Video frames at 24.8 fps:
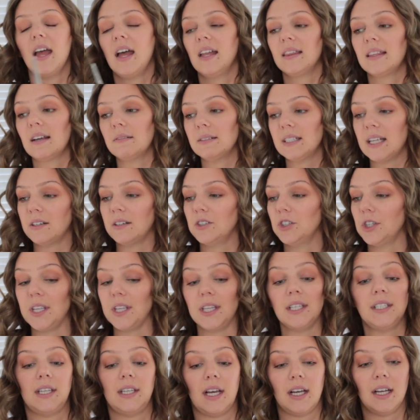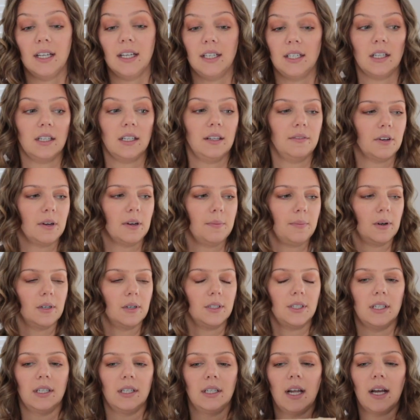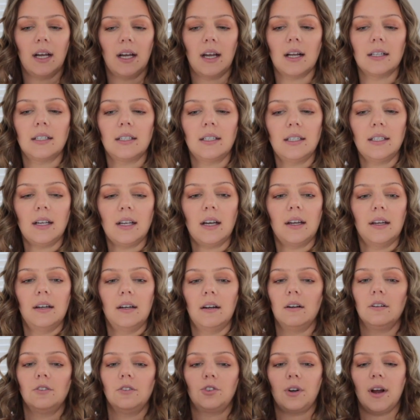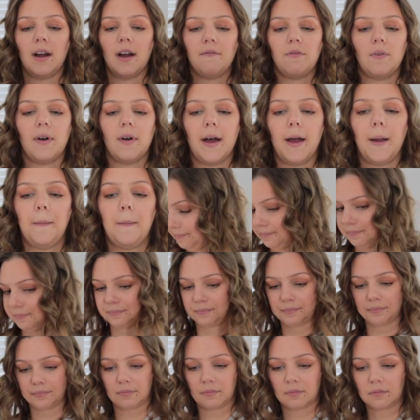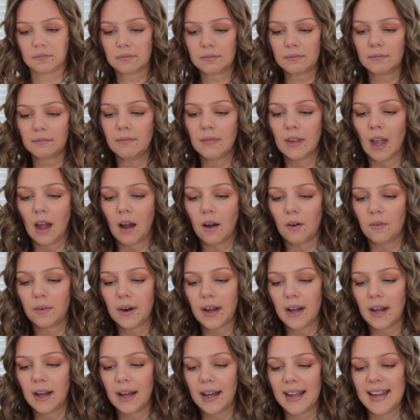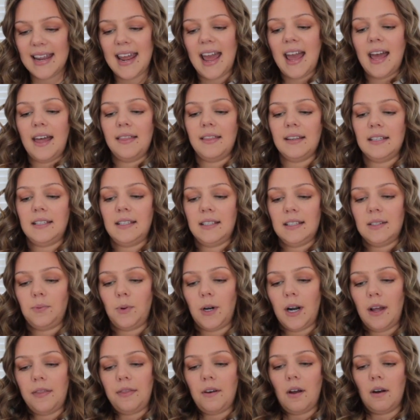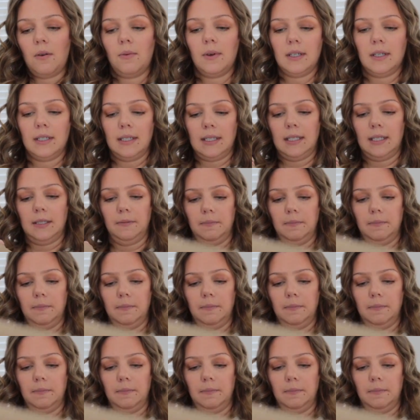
That was actually the 2nd delivery person that got stuck in our driveway. All right, yeah, this is what I thought it was.